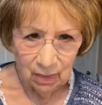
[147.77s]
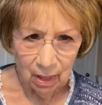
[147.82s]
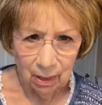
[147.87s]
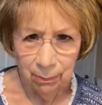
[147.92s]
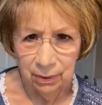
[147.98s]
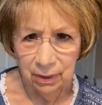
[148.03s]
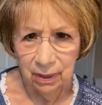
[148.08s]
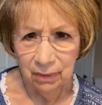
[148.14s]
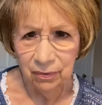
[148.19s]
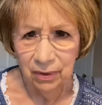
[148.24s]

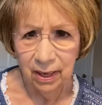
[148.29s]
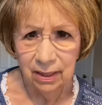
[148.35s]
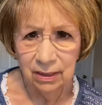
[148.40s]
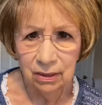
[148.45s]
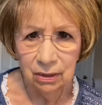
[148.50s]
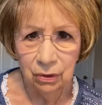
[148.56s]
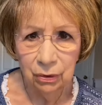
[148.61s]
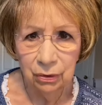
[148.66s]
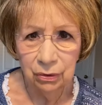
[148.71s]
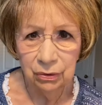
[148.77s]
but I've had
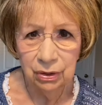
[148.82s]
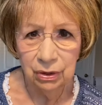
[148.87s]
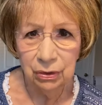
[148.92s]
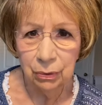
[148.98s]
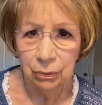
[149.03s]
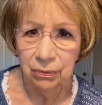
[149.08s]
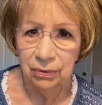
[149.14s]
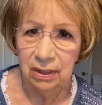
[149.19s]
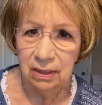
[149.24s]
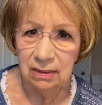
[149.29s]
to learn to
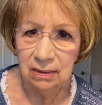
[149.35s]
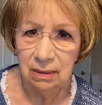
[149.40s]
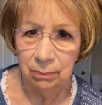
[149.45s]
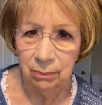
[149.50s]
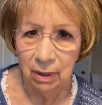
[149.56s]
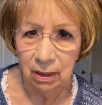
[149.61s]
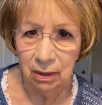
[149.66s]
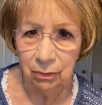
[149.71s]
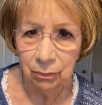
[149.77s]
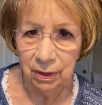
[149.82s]
do things in
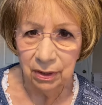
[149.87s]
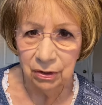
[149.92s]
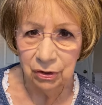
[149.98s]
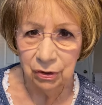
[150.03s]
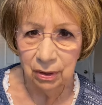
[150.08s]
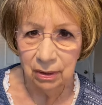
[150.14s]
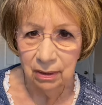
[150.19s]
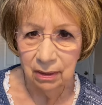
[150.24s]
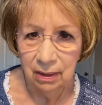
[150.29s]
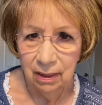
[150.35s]

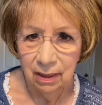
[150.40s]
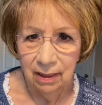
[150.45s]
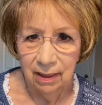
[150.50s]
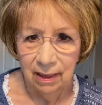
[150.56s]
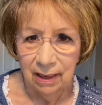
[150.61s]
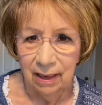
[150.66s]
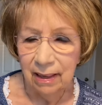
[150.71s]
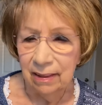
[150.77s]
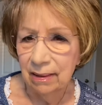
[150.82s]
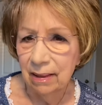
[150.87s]
moderation
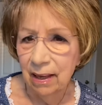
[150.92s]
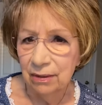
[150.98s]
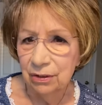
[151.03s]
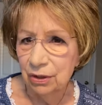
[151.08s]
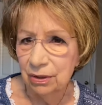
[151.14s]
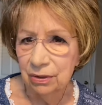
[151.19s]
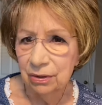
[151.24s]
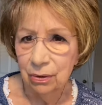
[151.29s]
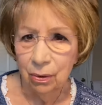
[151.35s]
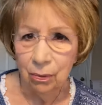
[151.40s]
and not
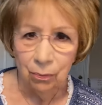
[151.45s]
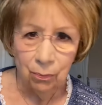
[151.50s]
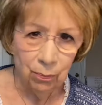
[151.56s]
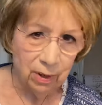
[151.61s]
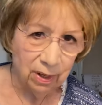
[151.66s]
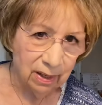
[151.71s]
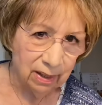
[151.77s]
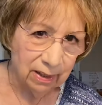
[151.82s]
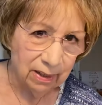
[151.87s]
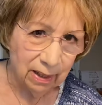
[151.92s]
just go
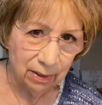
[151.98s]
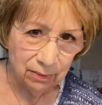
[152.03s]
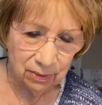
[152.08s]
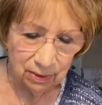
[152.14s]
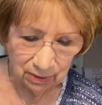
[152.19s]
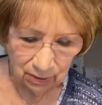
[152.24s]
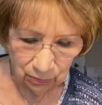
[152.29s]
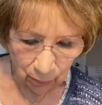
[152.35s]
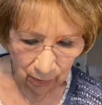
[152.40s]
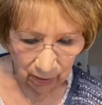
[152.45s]
way out
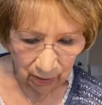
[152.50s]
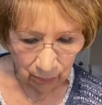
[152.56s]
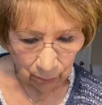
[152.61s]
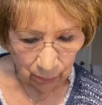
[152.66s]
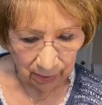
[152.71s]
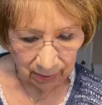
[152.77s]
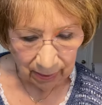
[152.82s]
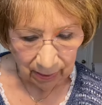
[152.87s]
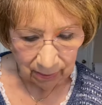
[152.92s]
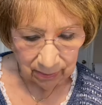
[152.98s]
this way and
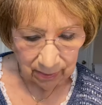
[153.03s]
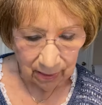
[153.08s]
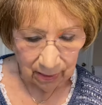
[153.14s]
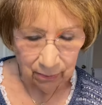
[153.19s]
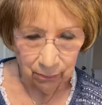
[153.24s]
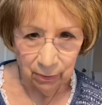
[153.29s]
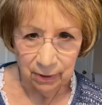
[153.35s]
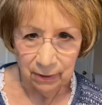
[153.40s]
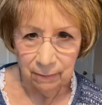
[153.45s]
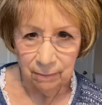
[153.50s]
way out that
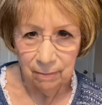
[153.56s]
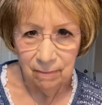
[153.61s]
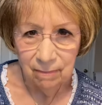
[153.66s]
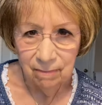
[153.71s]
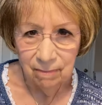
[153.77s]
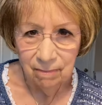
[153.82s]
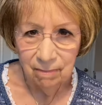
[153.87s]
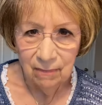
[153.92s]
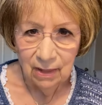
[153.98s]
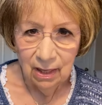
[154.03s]
way.
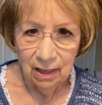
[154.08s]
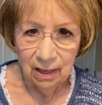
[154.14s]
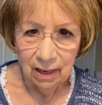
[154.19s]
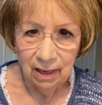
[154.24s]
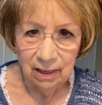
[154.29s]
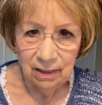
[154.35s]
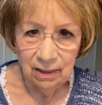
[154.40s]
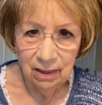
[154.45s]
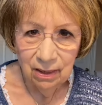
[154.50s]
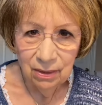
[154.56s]

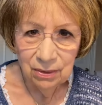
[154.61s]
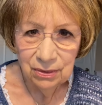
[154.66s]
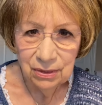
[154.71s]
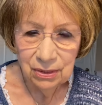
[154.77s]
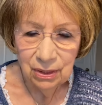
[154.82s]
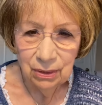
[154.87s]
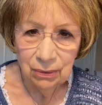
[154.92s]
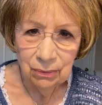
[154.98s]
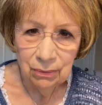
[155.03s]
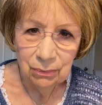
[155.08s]
And
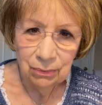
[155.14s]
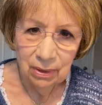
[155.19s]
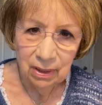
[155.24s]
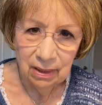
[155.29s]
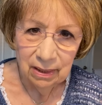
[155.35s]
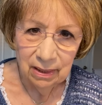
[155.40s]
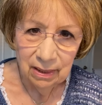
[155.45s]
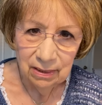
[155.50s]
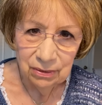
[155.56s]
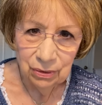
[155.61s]
also, I
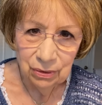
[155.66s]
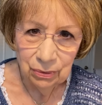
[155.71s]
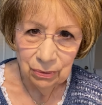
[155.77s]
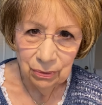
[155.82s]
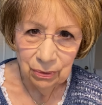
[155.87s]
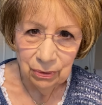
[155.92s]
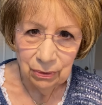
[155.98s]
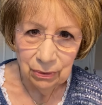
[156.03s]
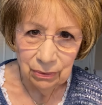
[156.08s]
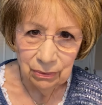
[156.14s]
had to
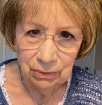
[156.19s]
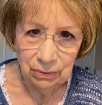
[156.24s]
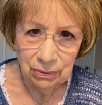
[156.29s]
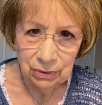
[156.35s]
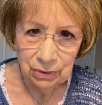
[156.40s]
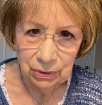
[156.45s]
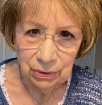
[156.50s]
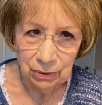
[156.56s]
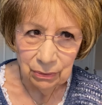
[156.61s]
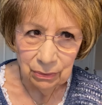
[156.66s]
learn
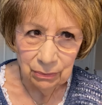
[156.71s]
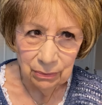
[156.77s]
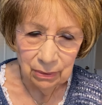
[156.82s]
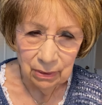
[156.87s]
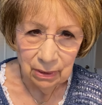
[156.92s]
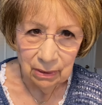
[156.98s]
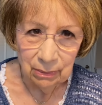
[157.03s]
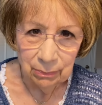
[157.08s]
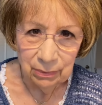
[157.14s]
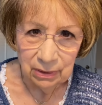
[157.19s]
to
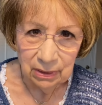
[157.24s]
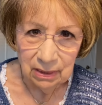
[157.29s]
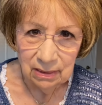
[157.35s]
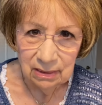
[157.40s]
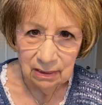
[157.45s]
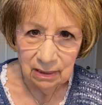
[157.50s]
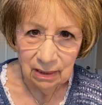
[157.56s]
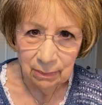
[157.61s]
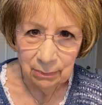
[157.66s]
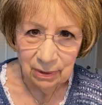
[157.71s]
uh, be
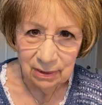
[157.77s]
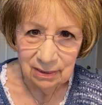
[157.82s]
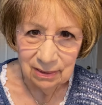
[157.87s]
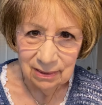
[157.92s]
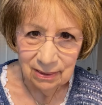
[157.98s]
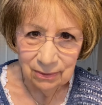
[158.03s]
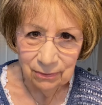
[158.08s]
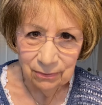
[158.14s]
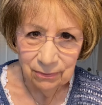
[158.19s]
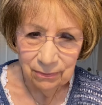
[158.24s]
easy on
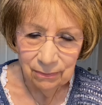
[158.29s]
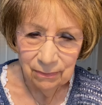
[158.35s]
myself.